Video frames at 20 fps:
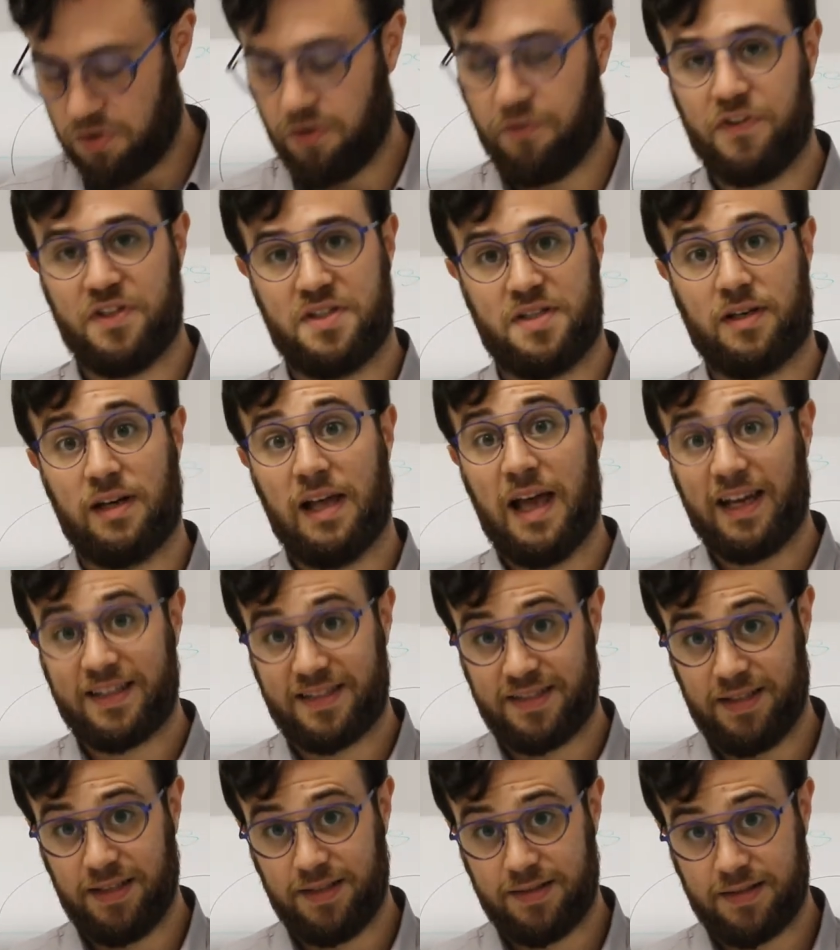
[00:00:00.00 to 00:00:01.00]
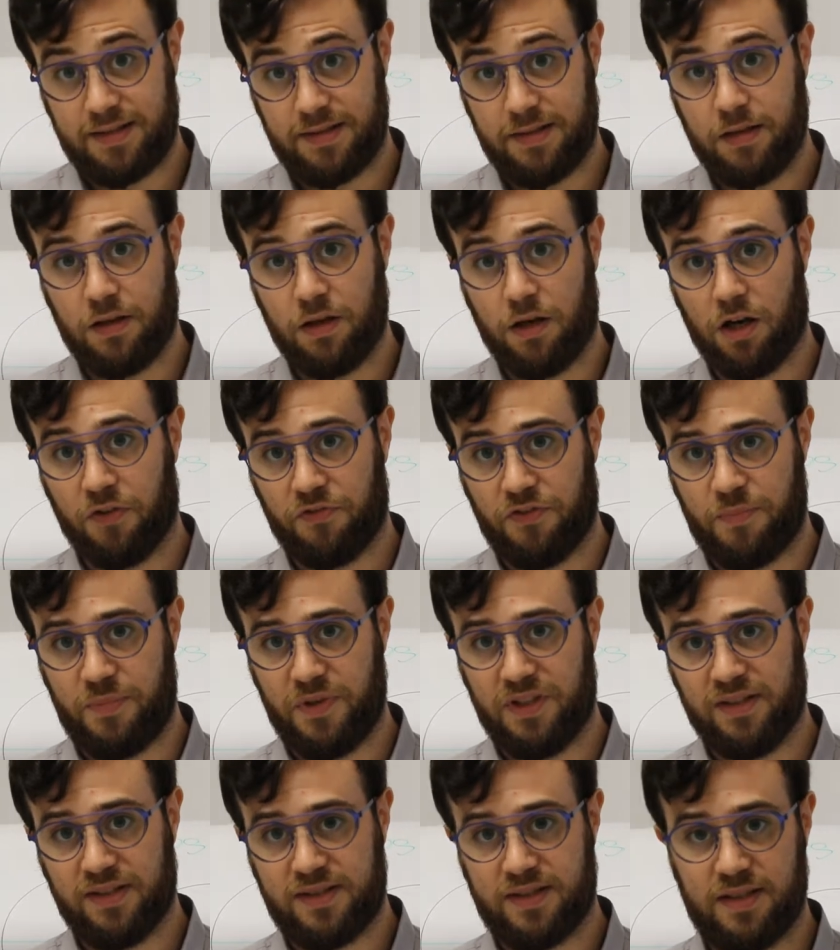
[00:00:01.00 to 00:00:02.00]
physical exits of the
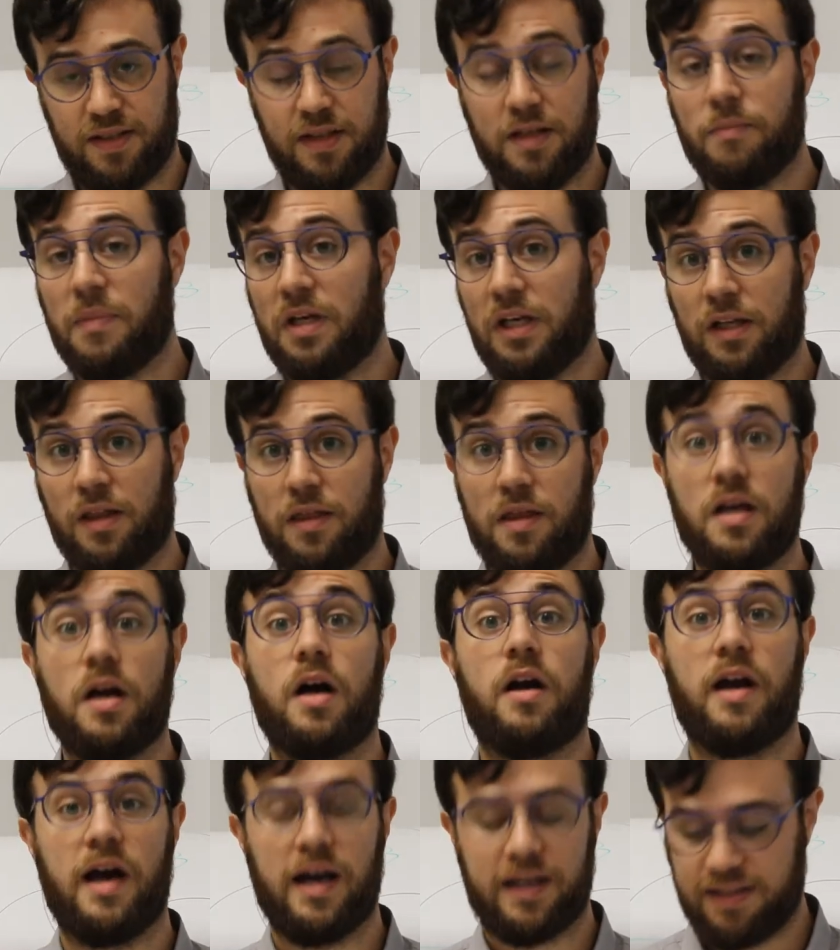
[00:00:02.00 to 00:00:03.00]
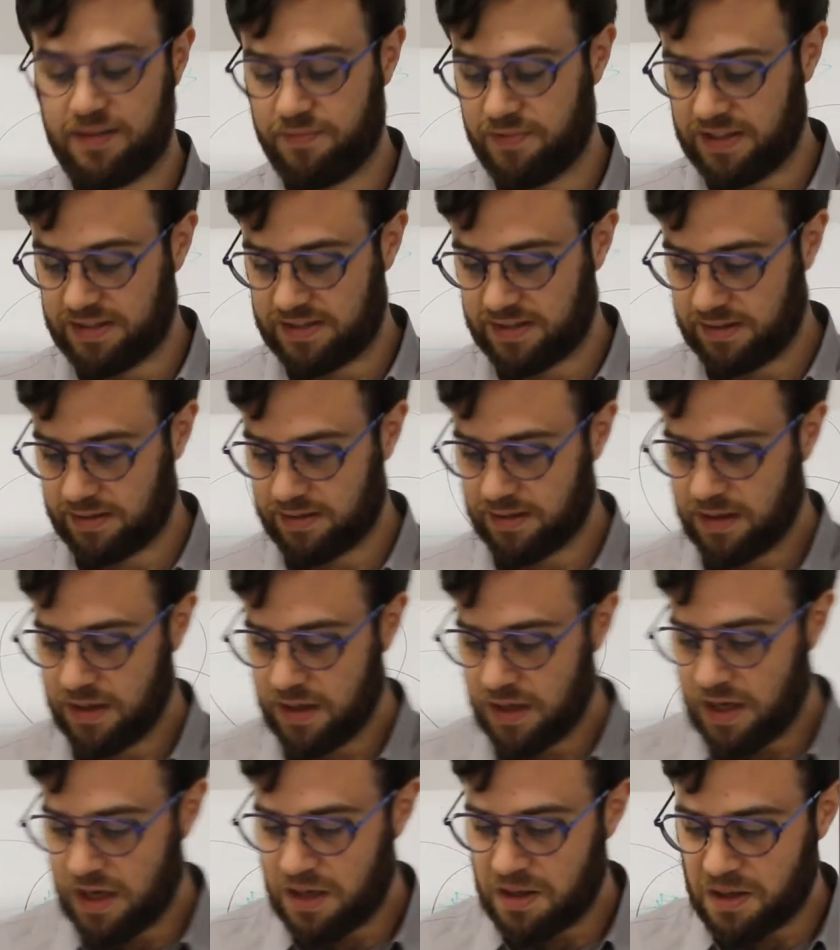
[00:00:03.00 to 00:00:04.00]
PLC, meaning they are activated.
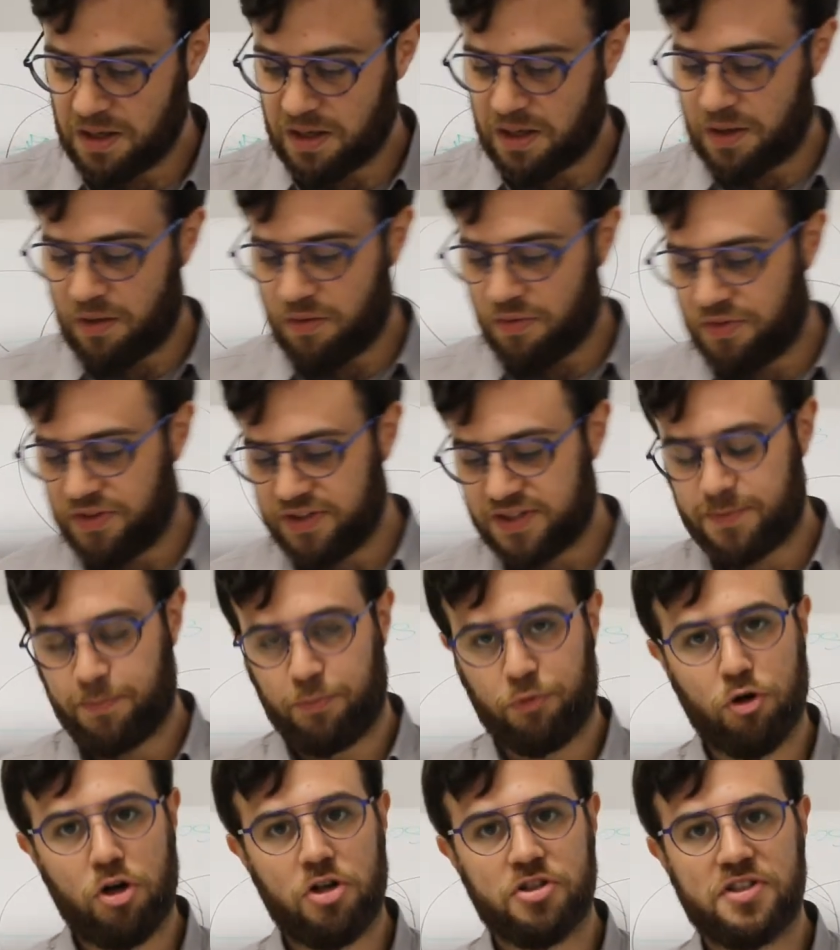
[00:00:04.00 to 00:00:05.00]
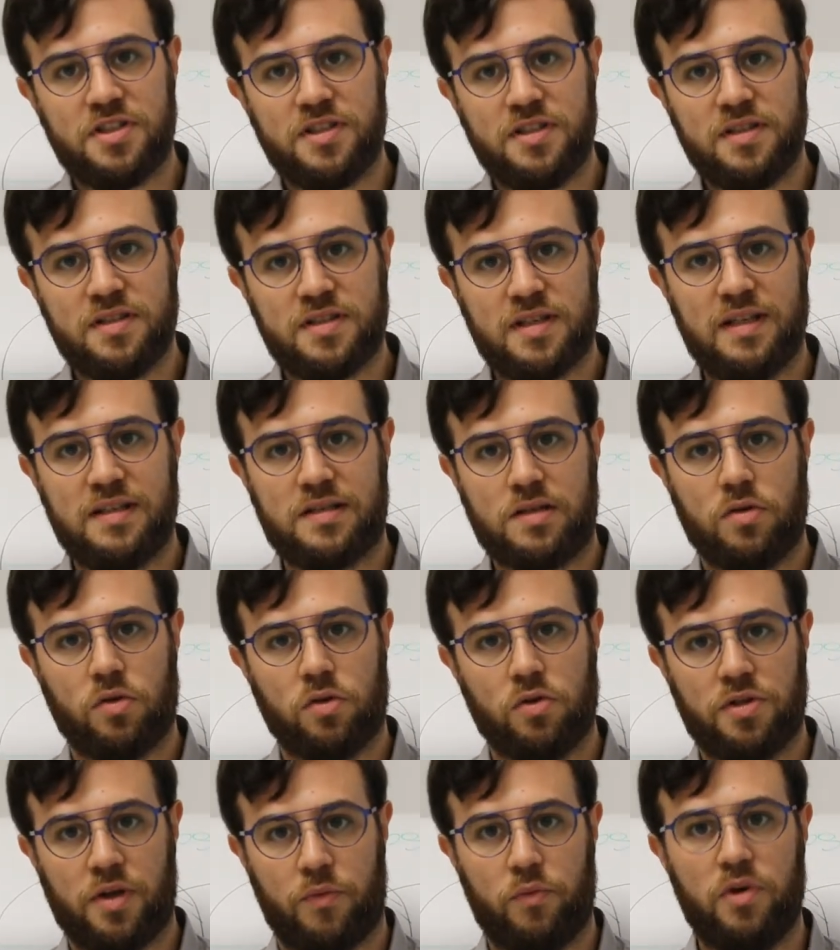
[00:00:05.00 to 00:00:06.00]
This process is called a